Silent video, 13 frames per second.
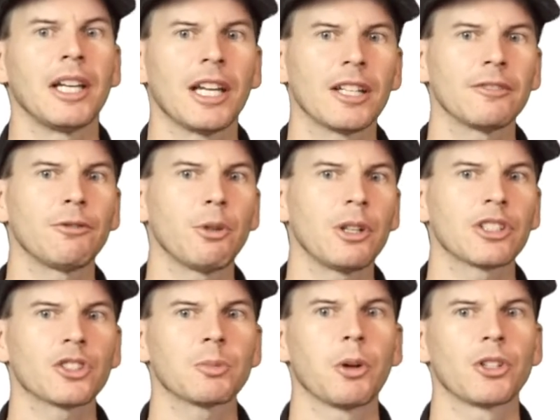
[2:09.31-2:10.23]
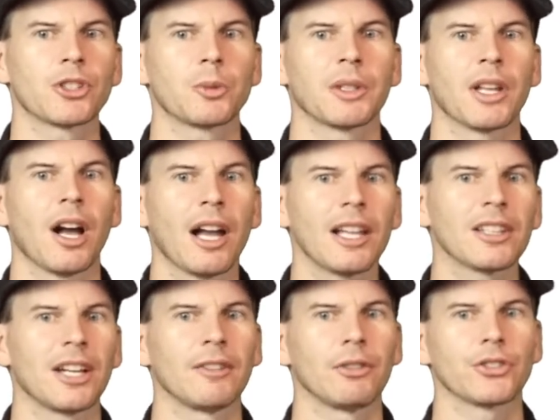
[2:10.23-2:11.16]
and avoid exposure with high
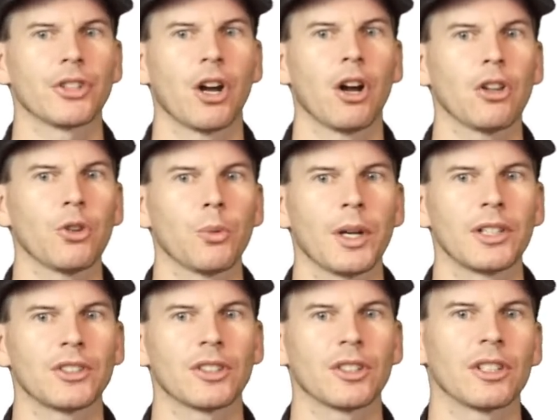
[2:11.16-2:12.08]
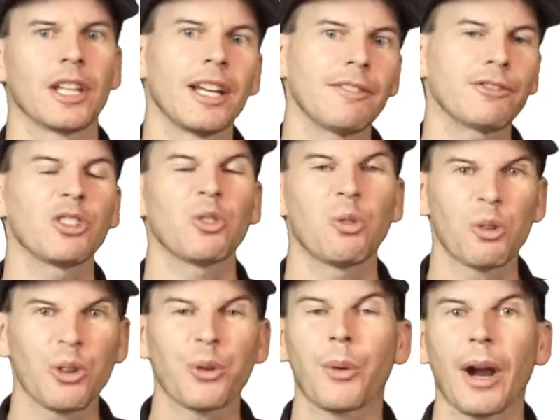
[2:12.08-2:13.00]
levels all the way to the left
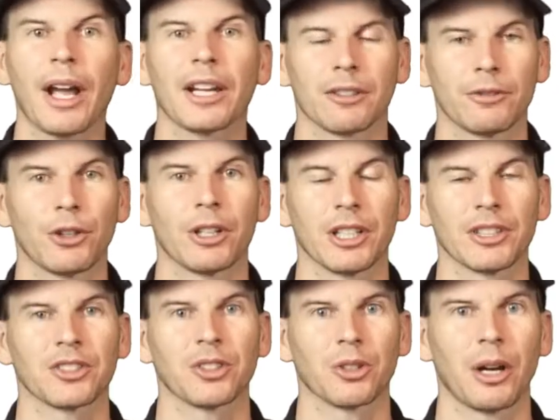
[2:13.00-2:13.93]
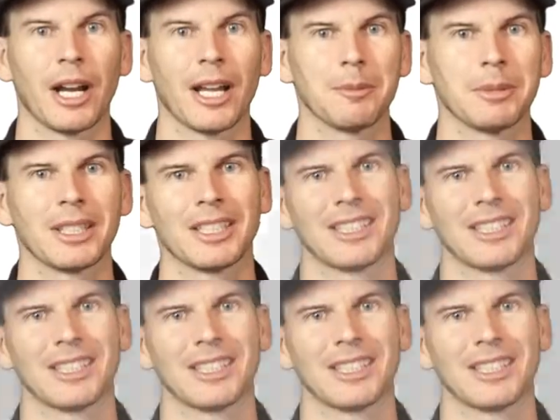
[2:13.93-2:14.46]
or the right of your histogram.